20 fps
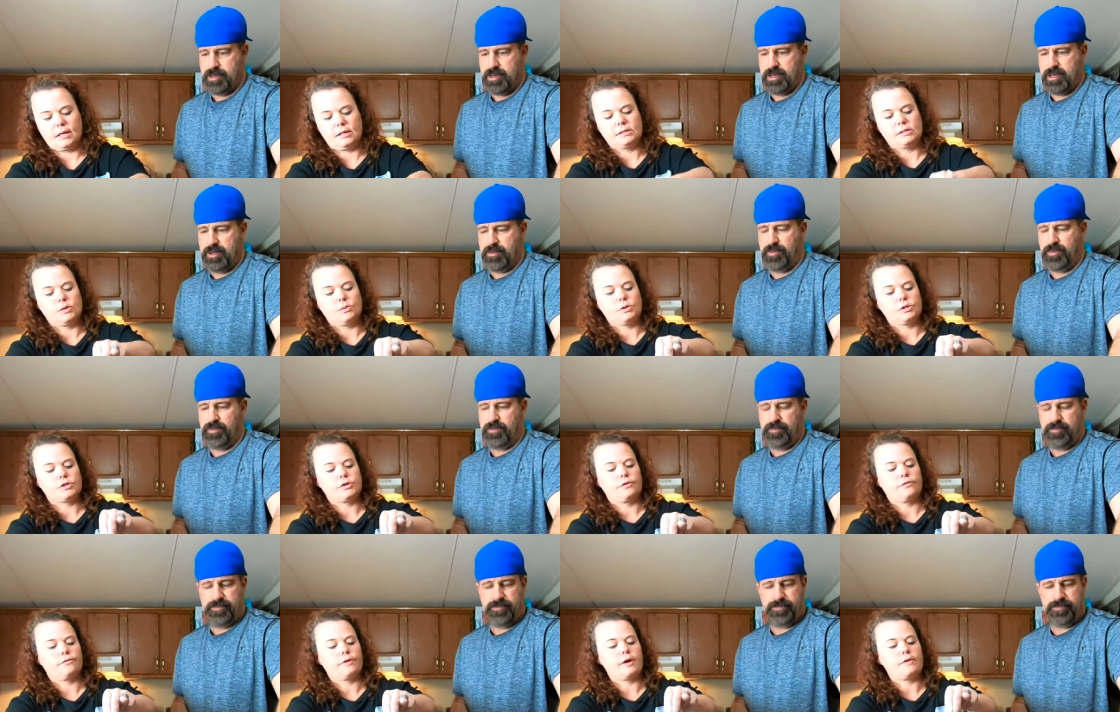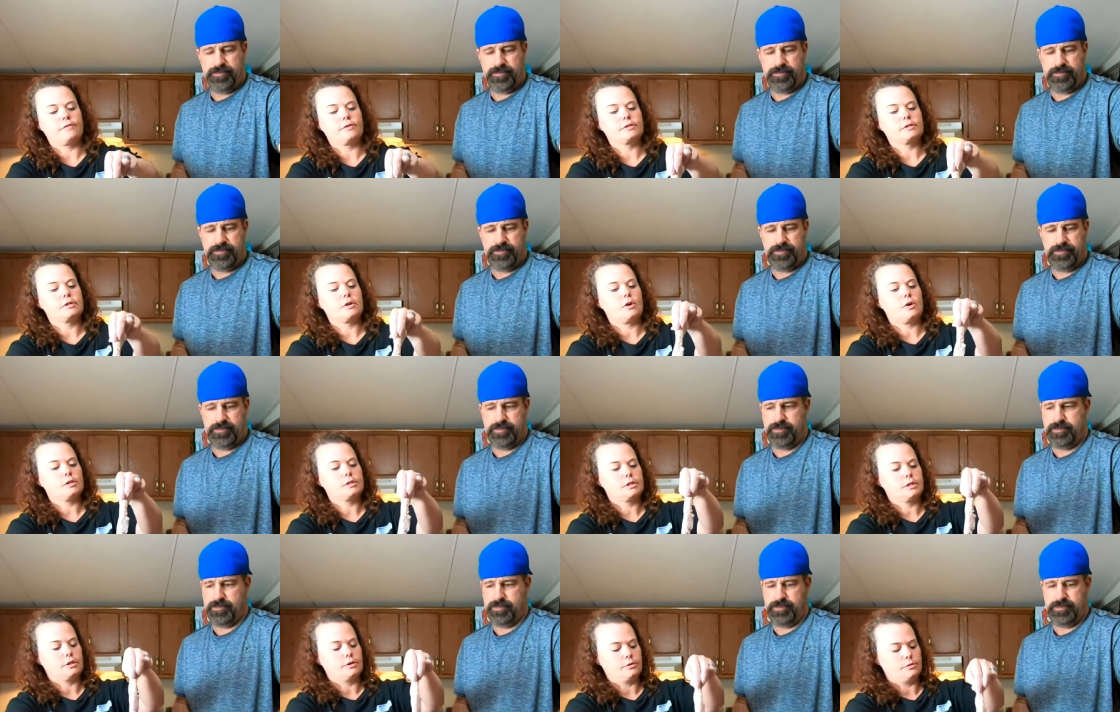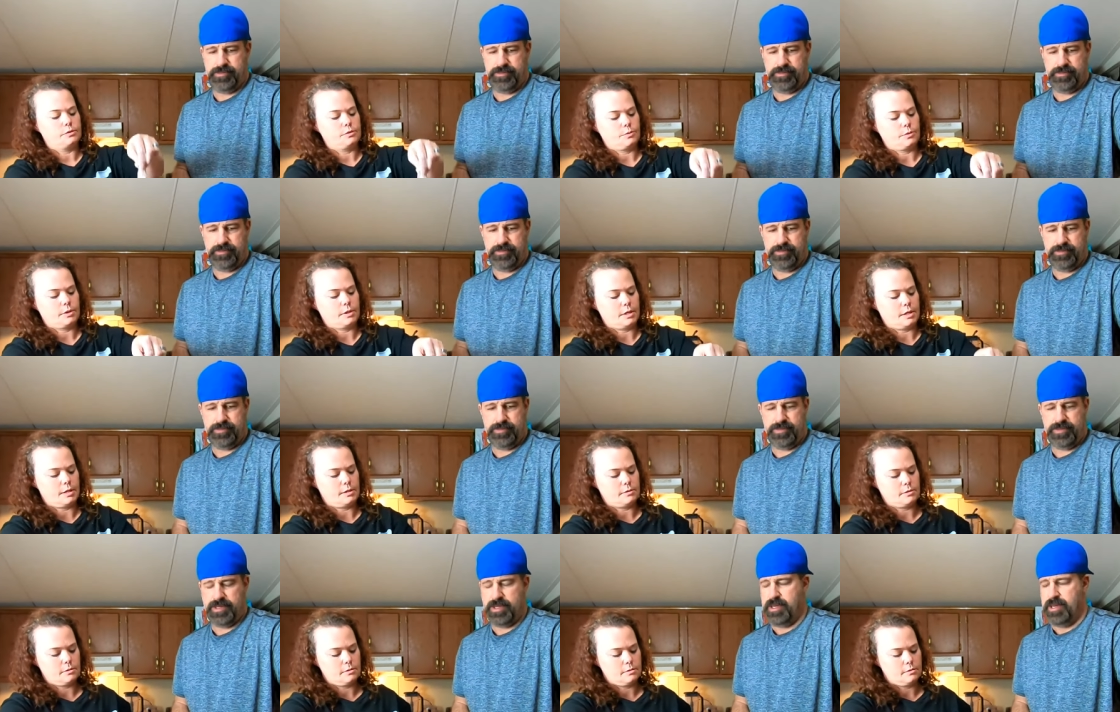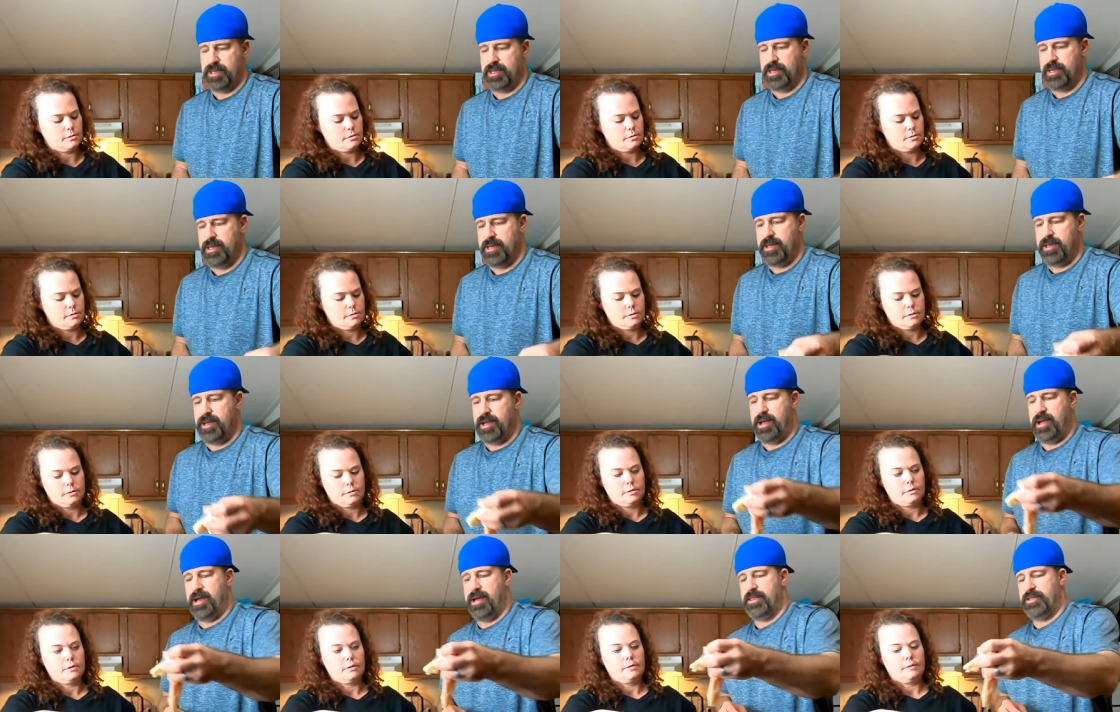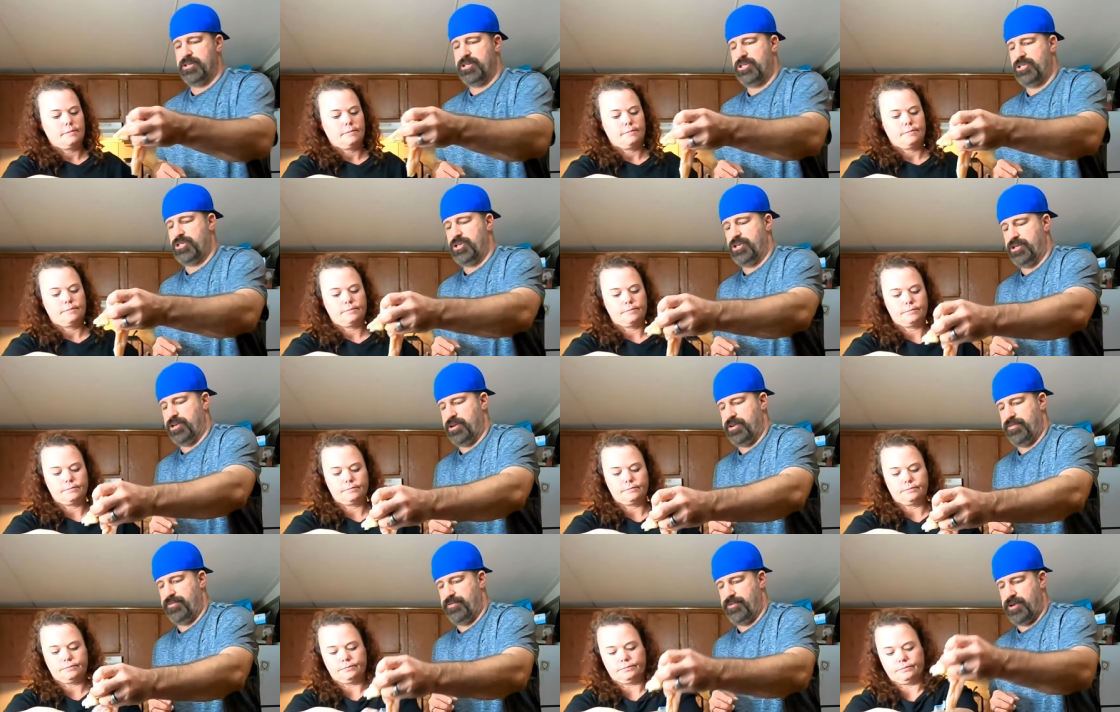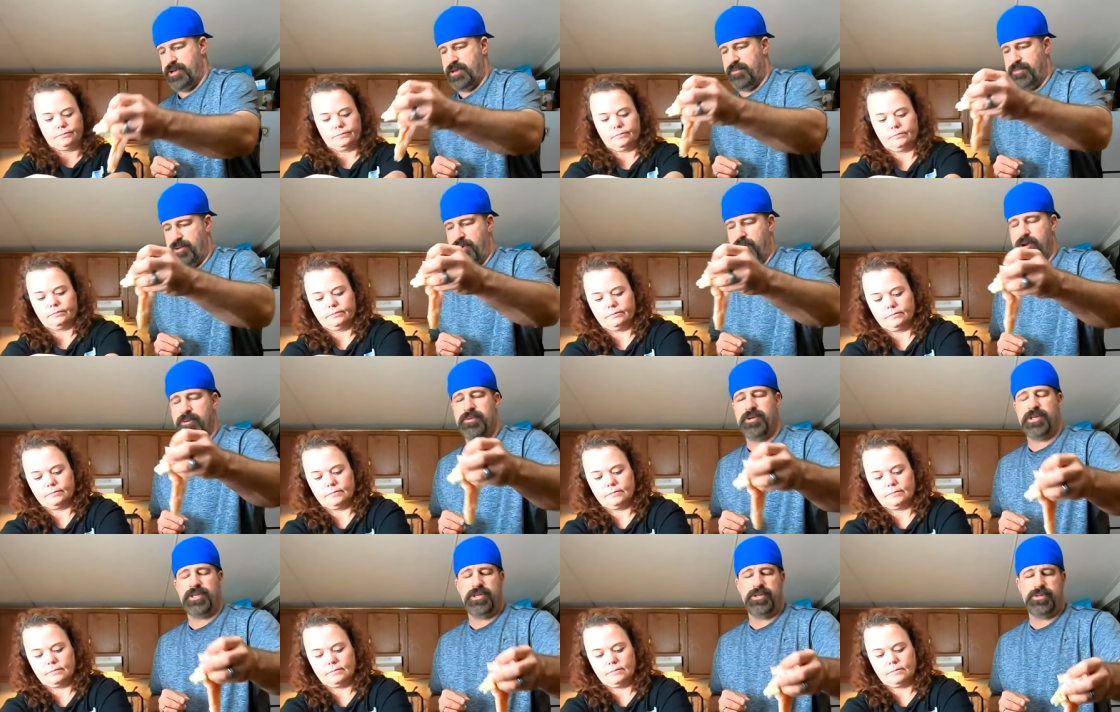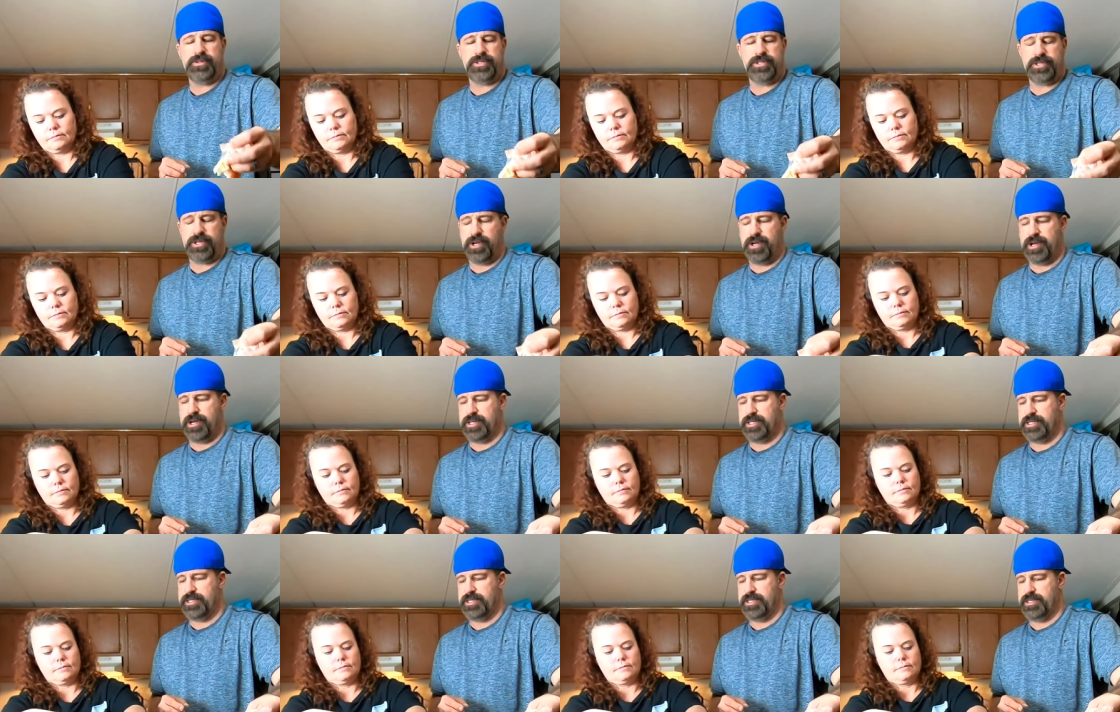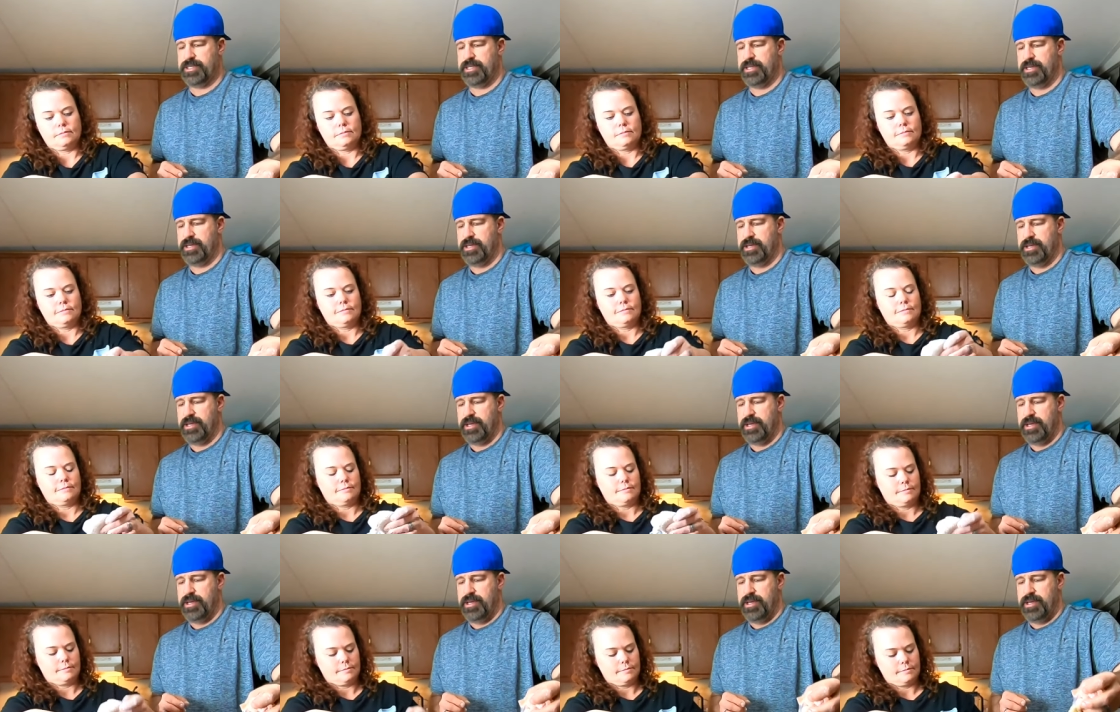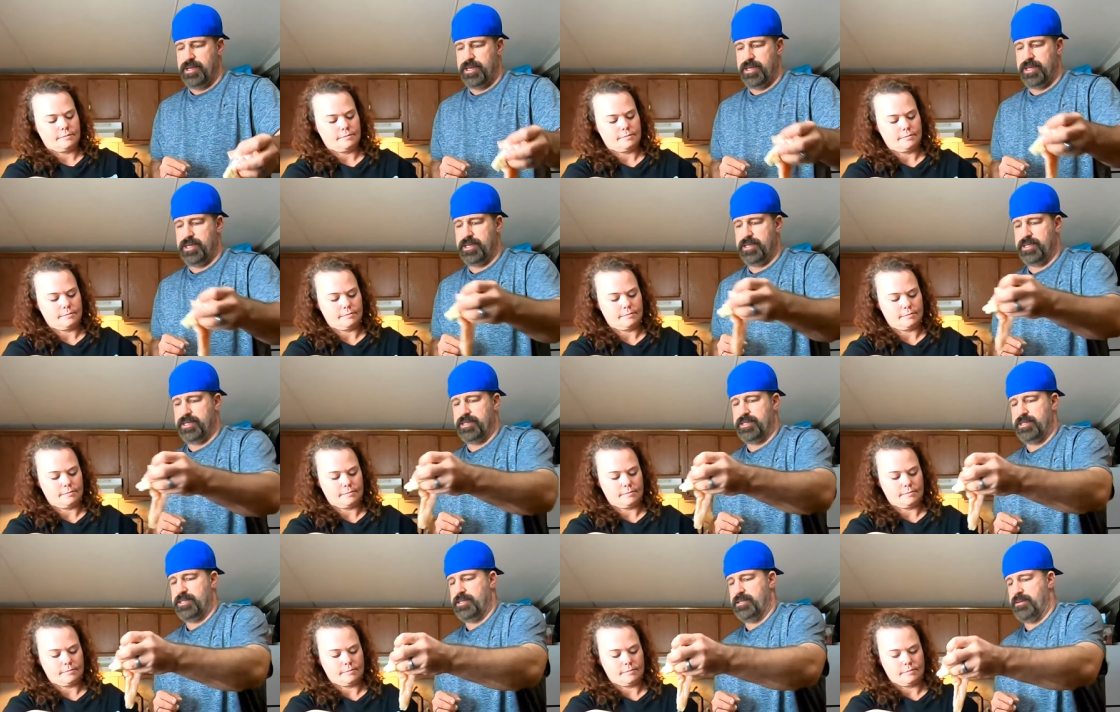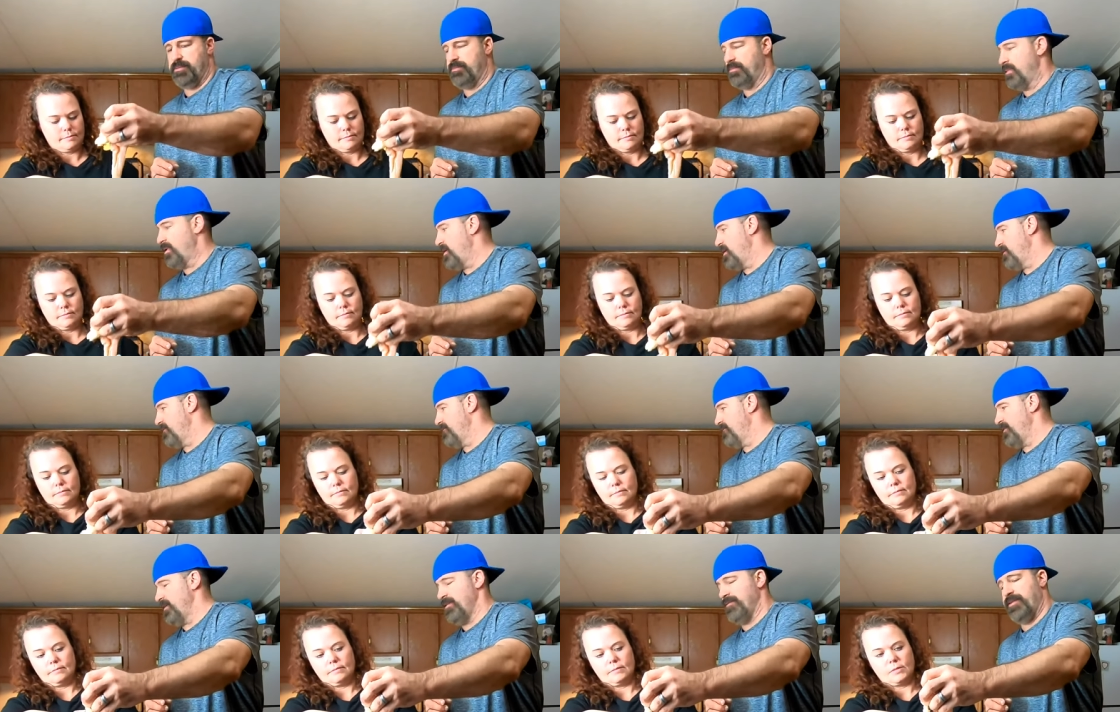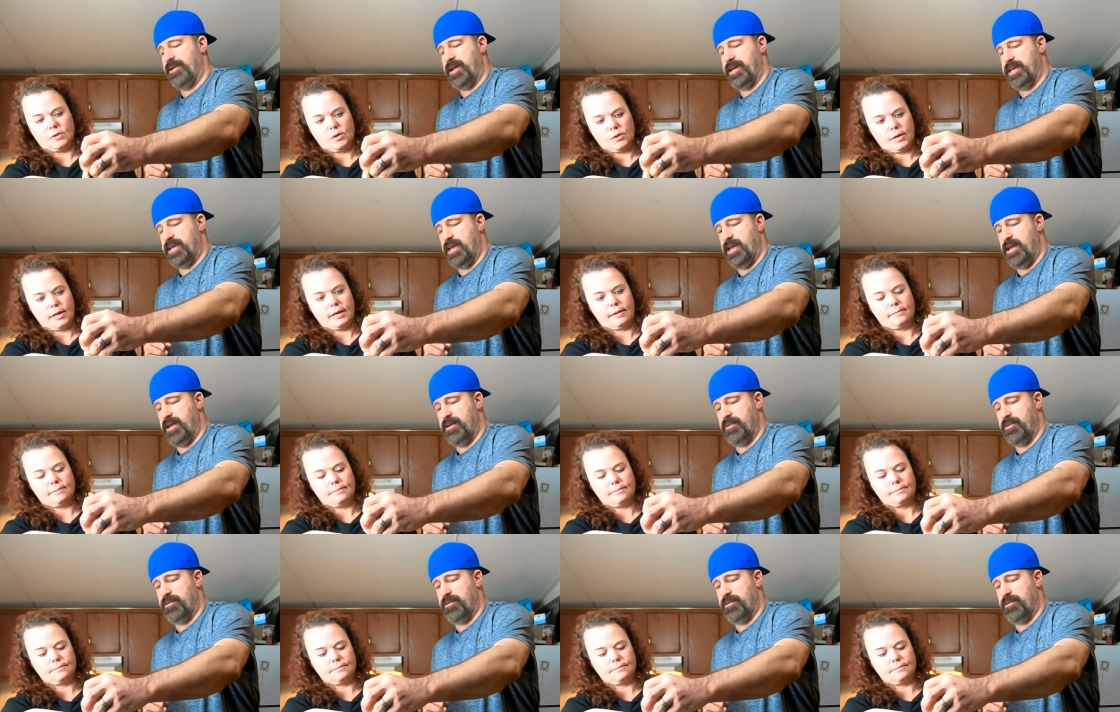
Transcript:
Speaker 1: So, what's mm. your favorite sauce to use with these?
Speaker 2: Uh, the sugar-free barbecue sauce is my favorite. I mm-hmm. can't